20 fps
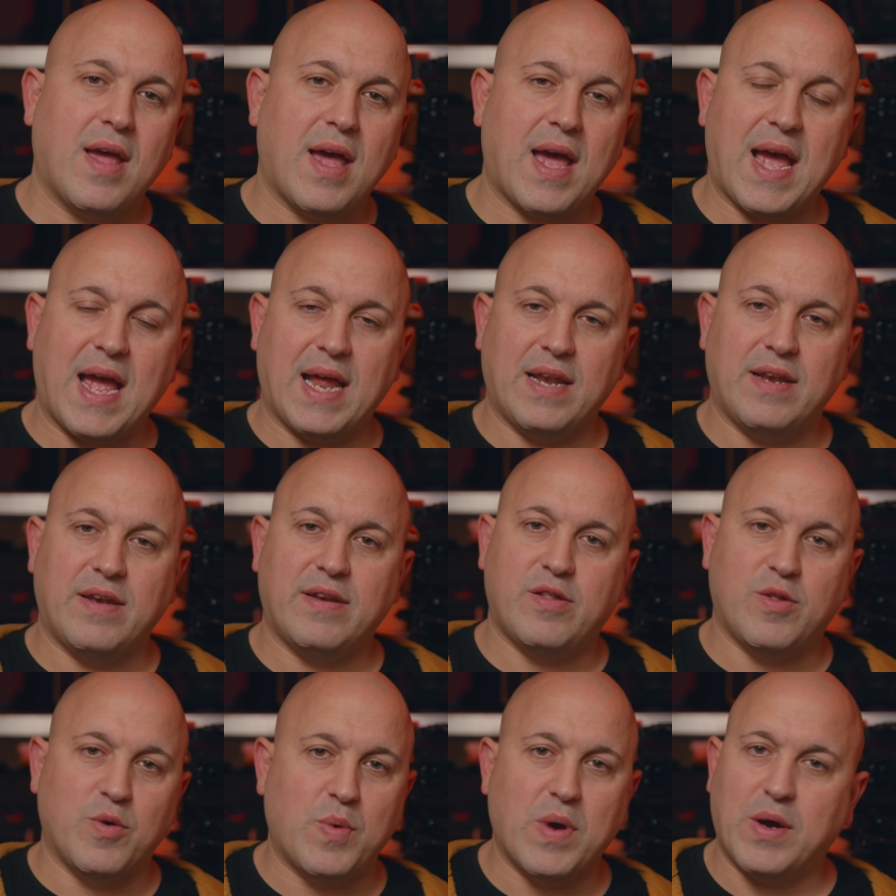and
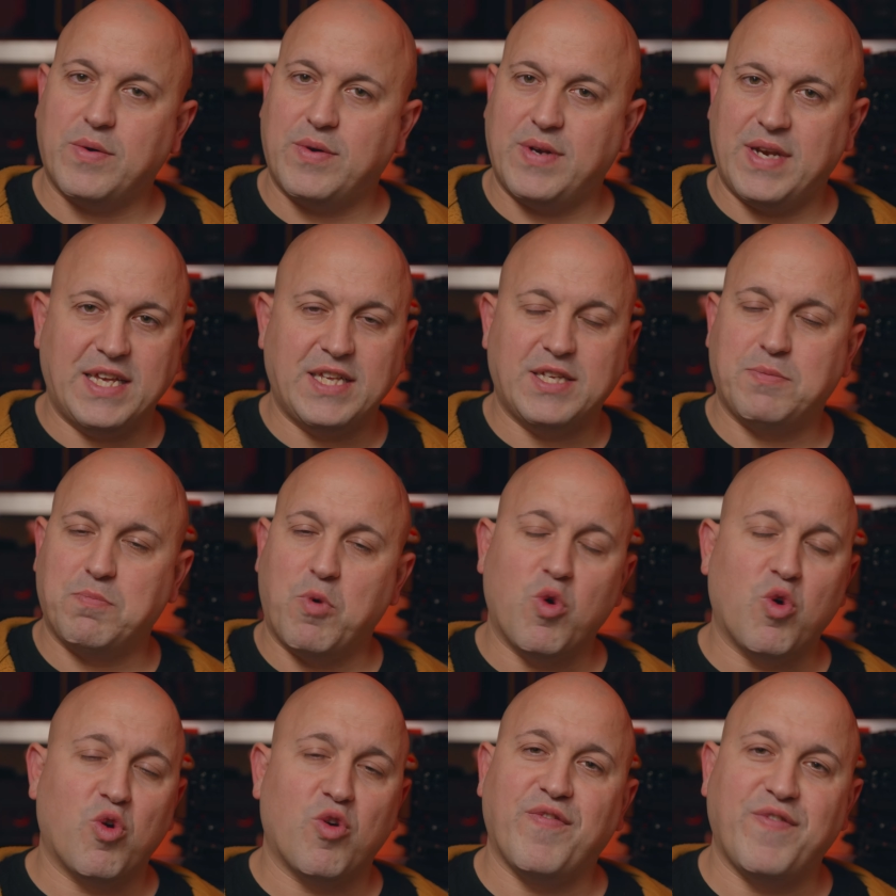the world needs
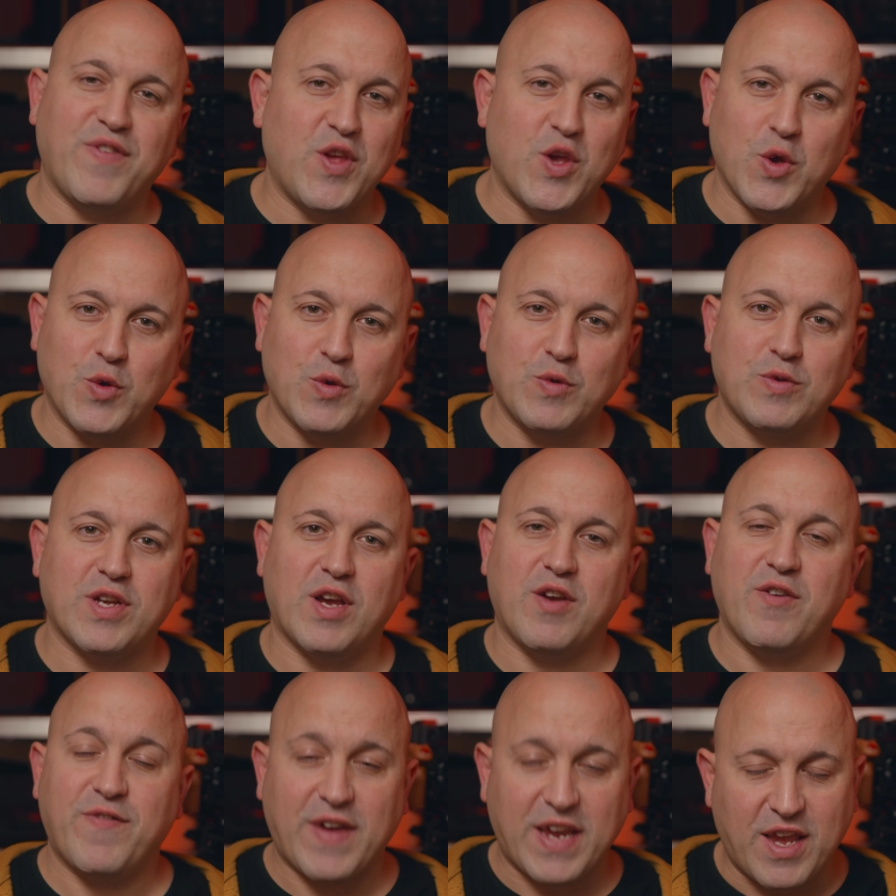more of you.
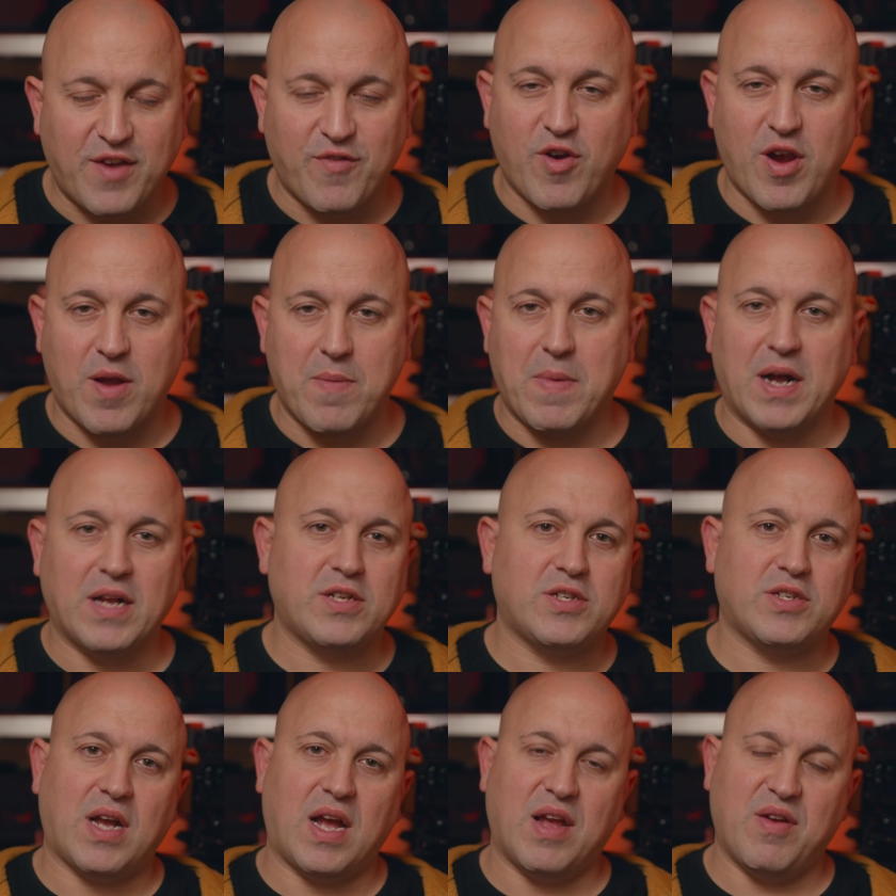So thank you very
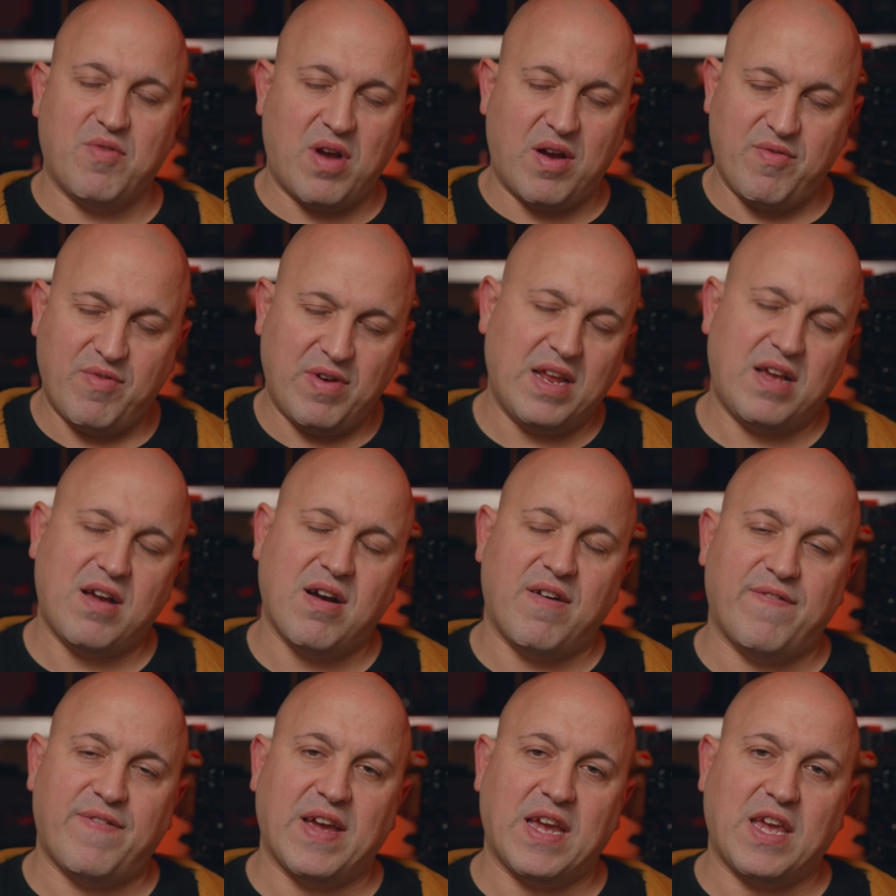much. I really
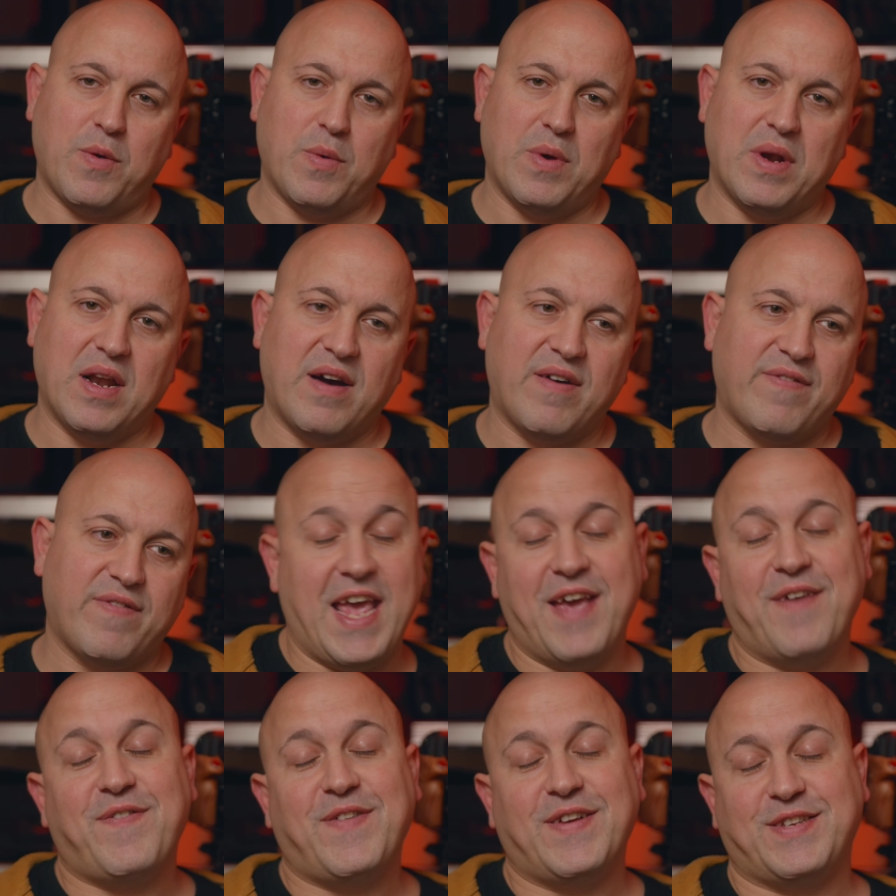can't thank you enough.
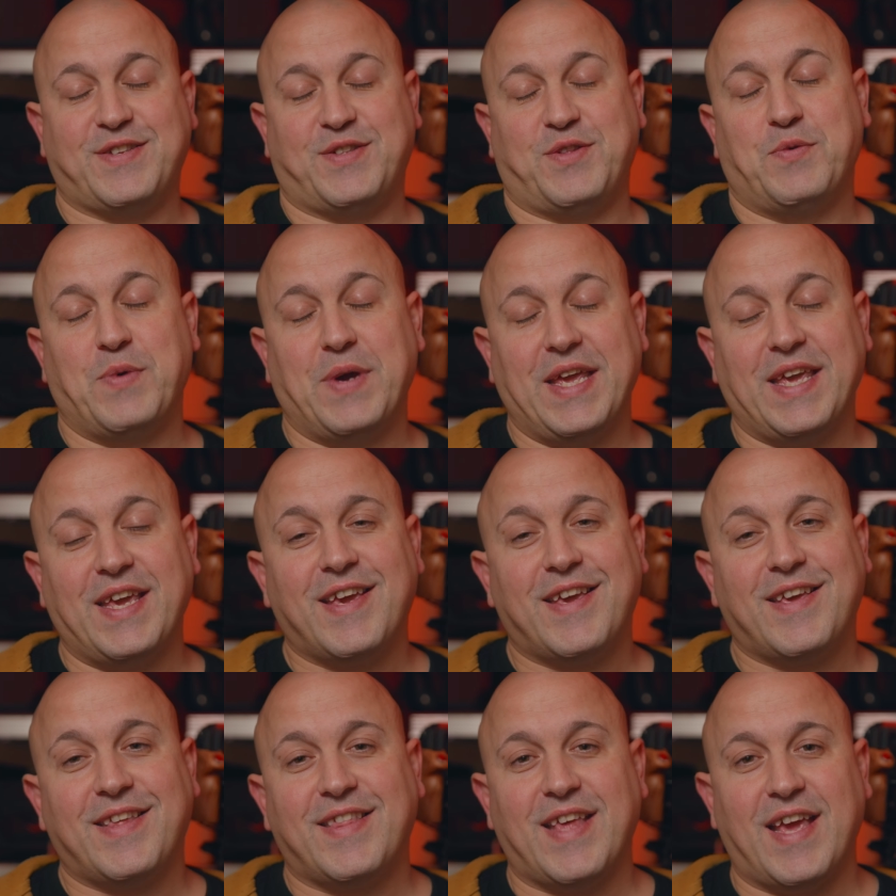If it's the week,
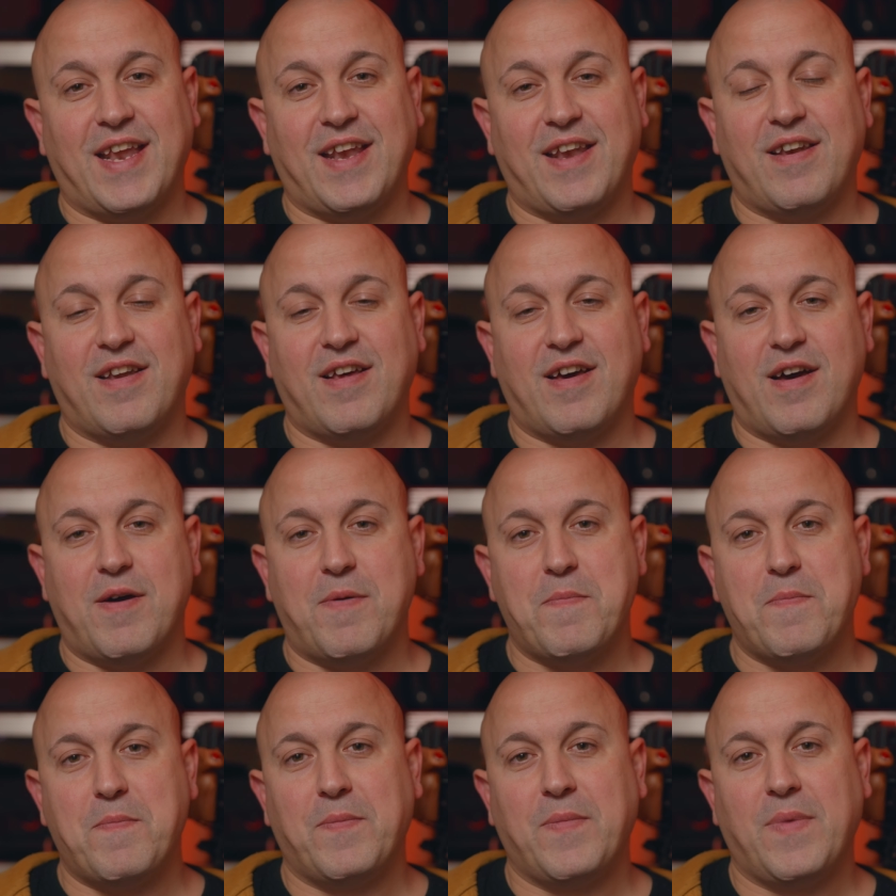then
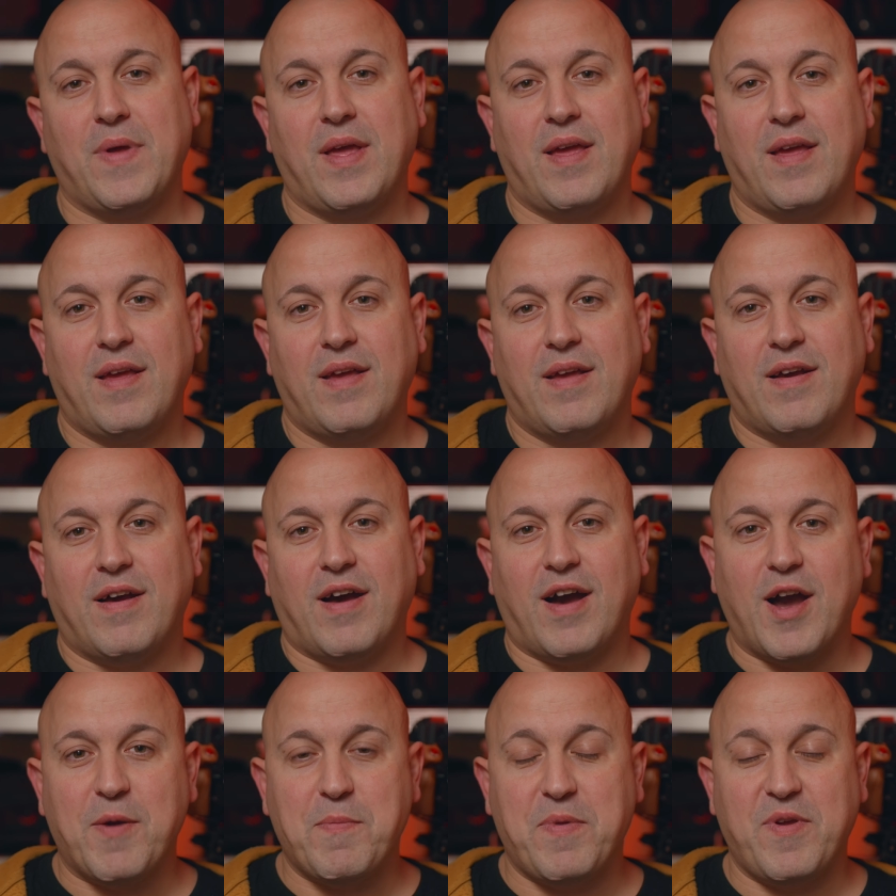
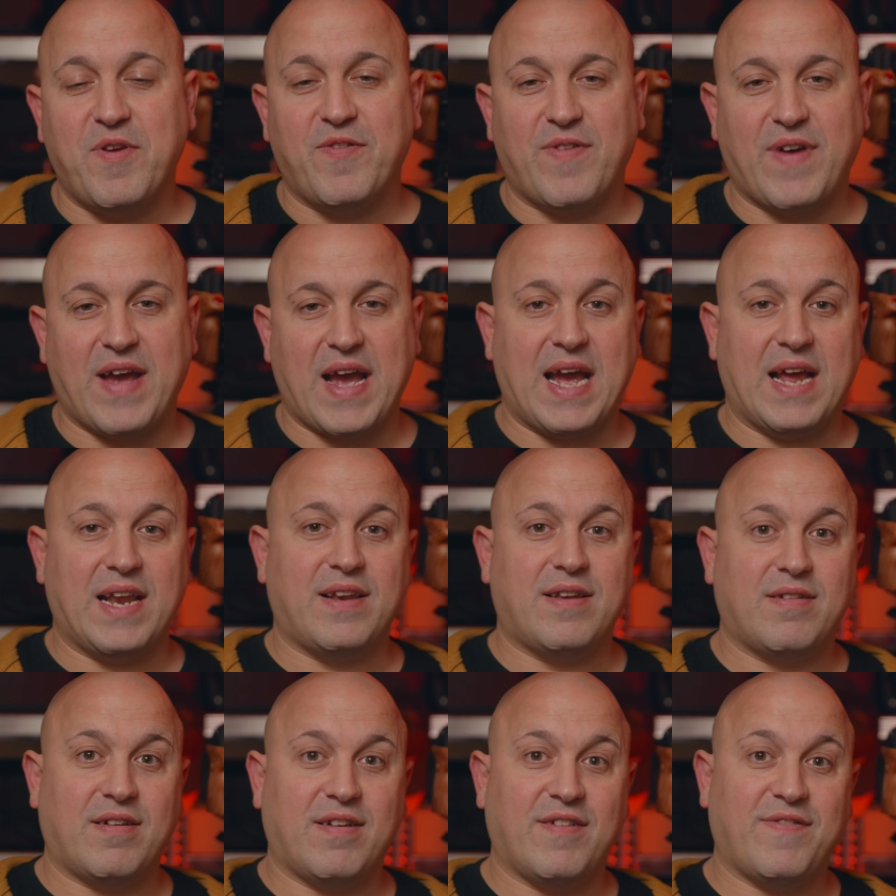I hope you've
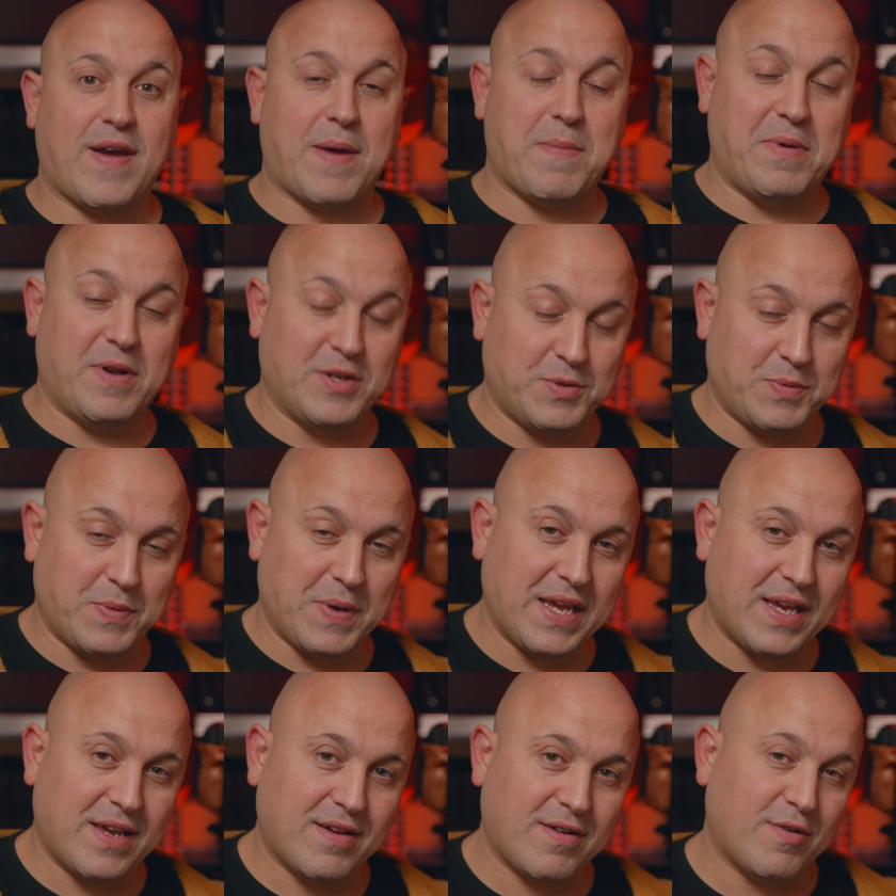had a fabulous
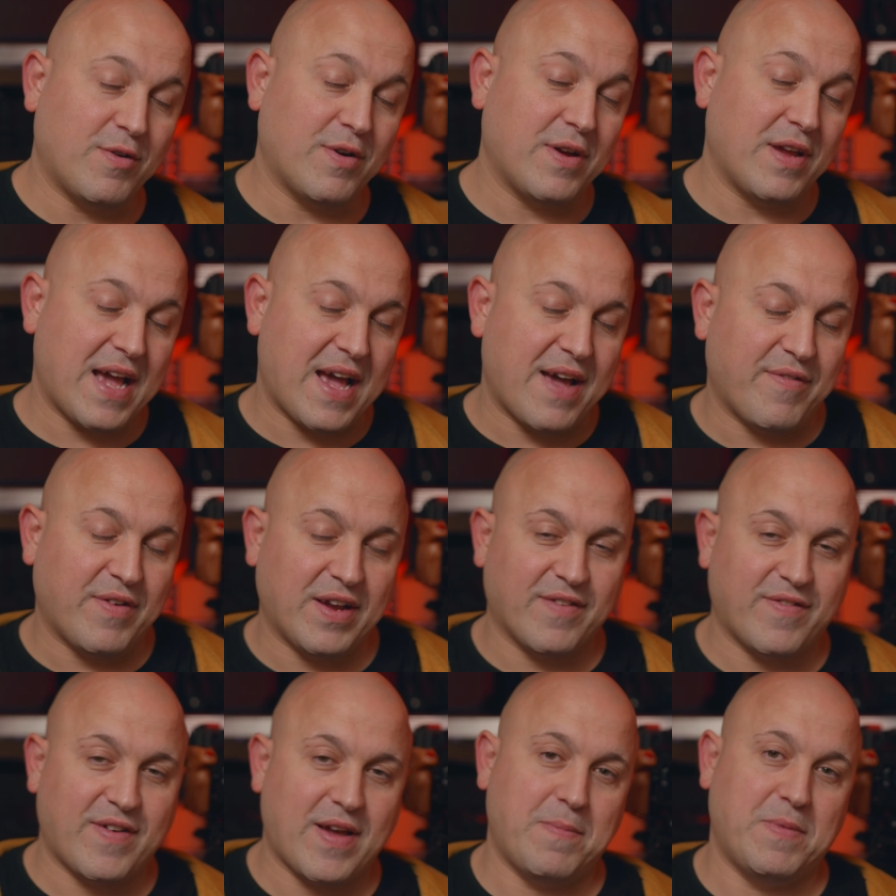week, or you're having
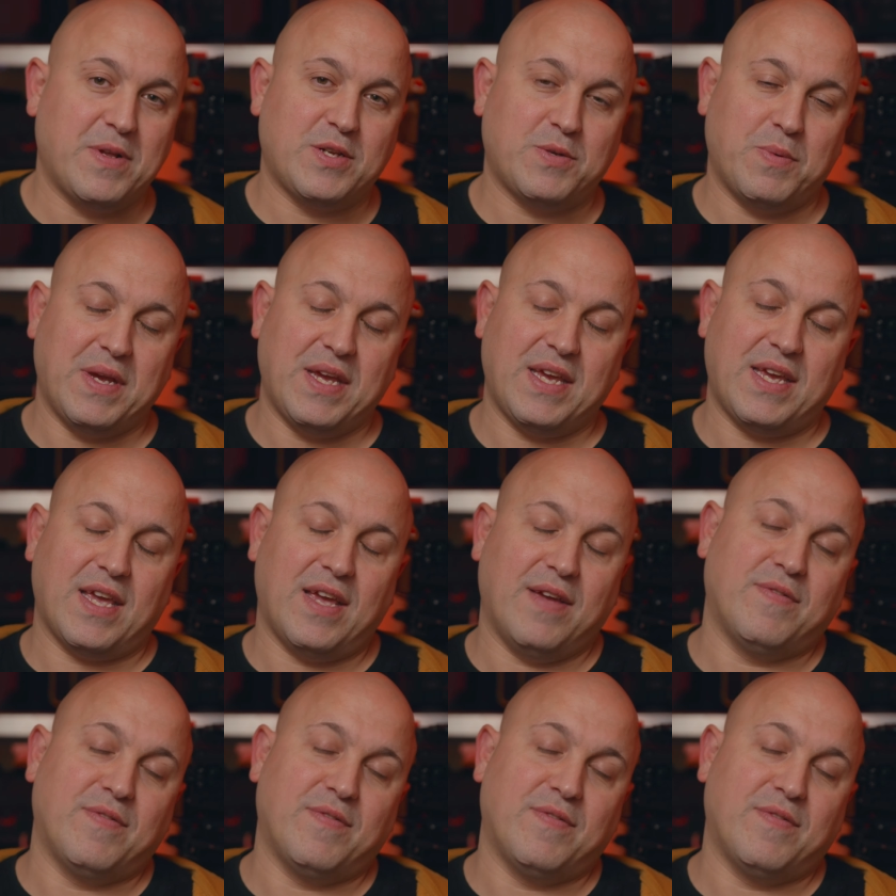a fabulous week.